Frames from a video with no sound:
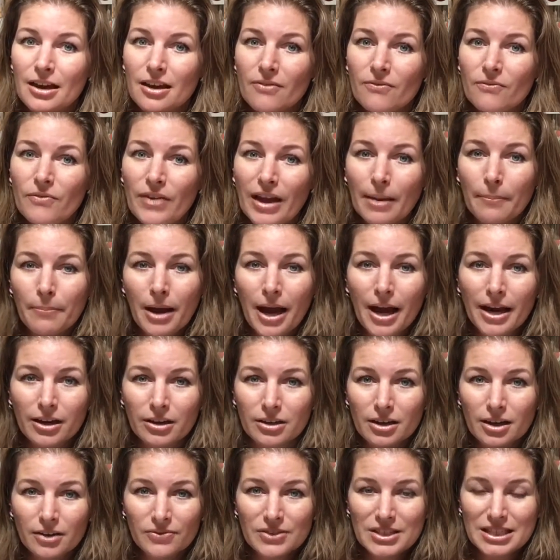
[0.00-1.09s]

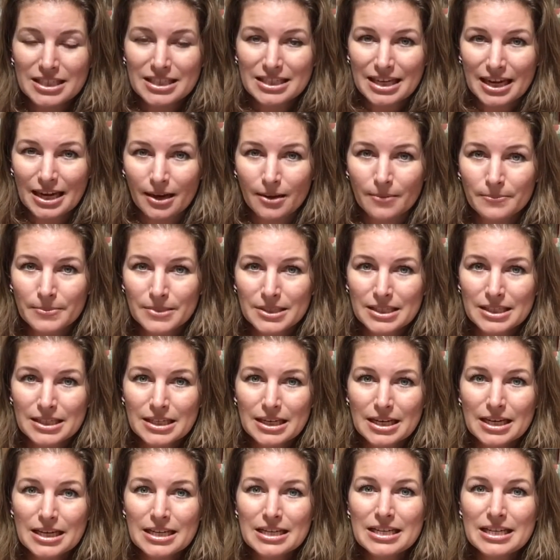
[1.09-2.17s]
Vampire of Stamps
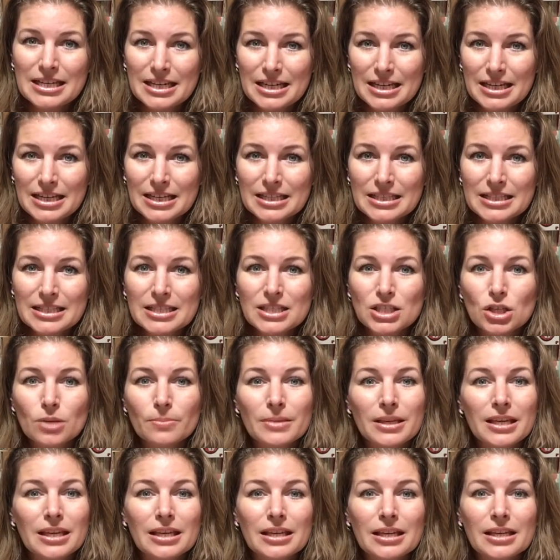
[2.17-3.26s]
needs to
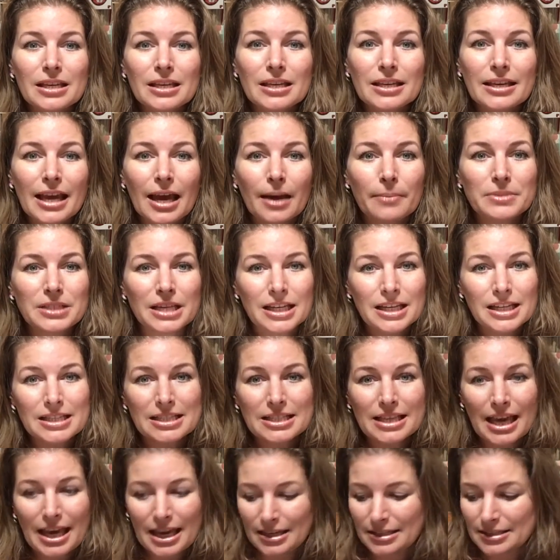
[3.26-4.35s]
be kept in its
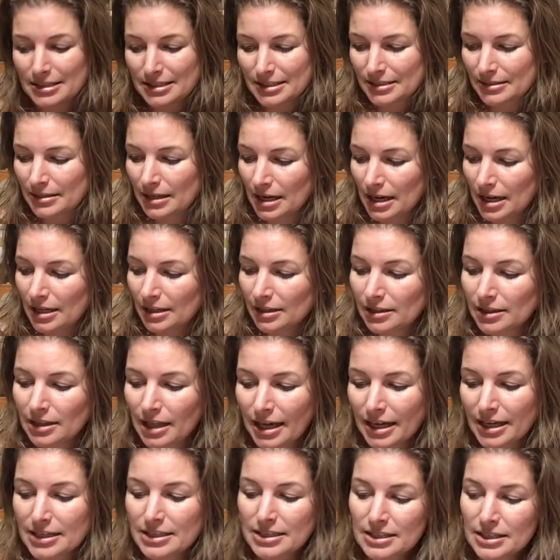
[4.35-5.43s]
case.
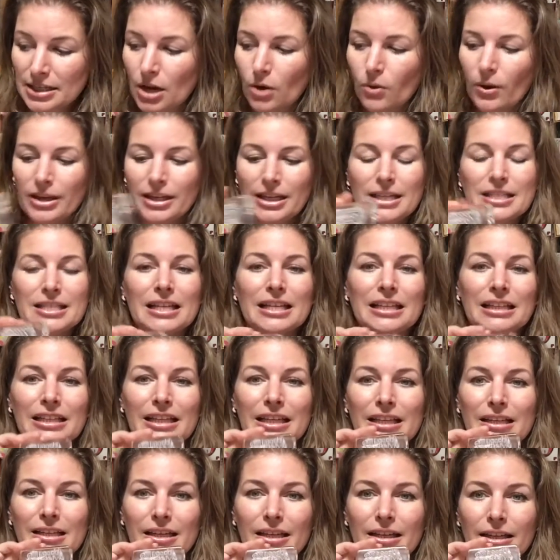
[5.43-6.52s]
Like so, I need to
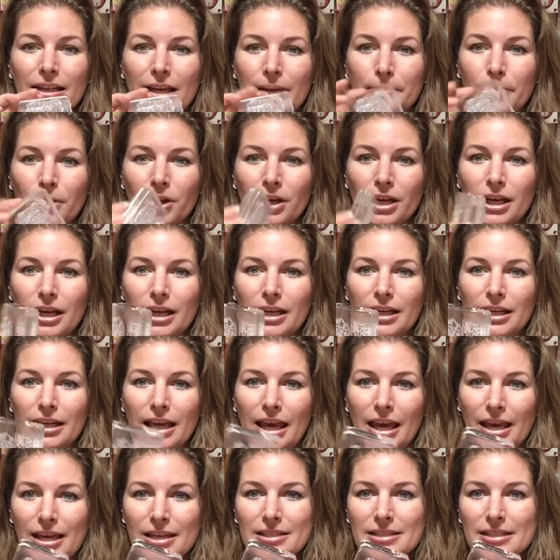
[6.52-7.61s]
clean it and put it in a
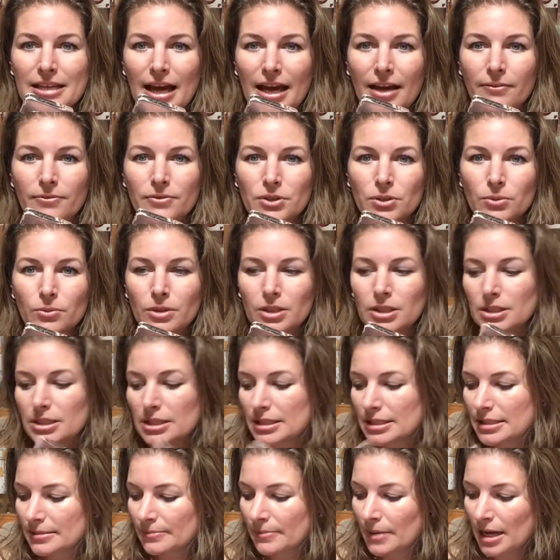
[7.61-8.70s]
case
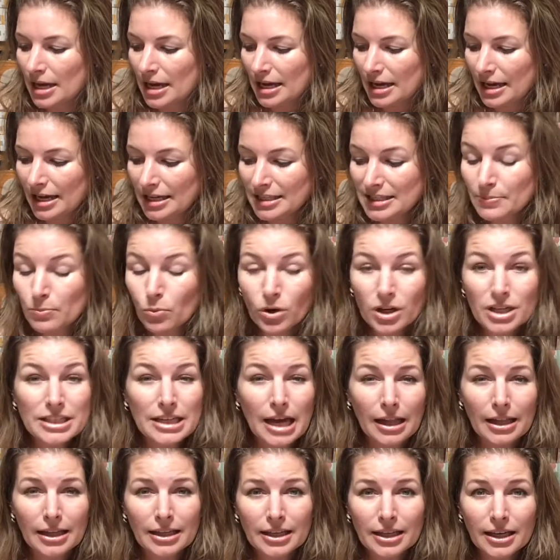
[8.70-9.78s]
afterwards. It's more
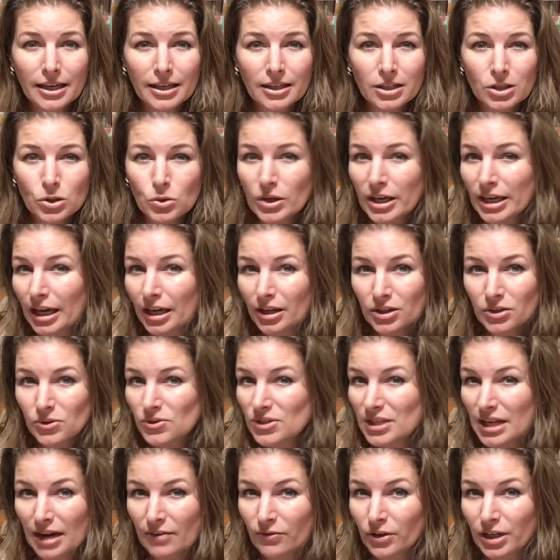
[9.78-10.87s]
delicate. You can't use
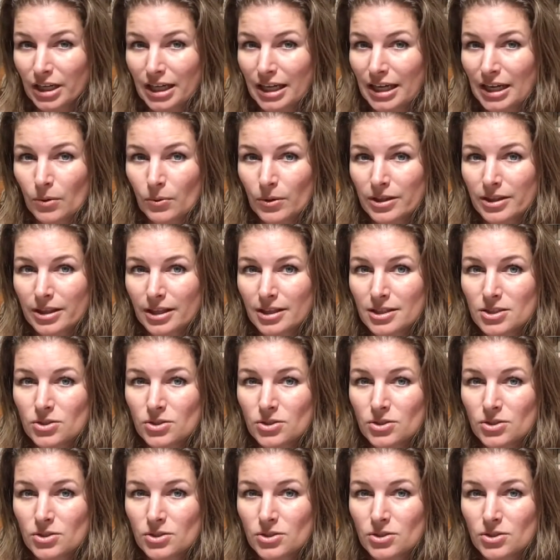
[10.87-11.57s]
every ink with it.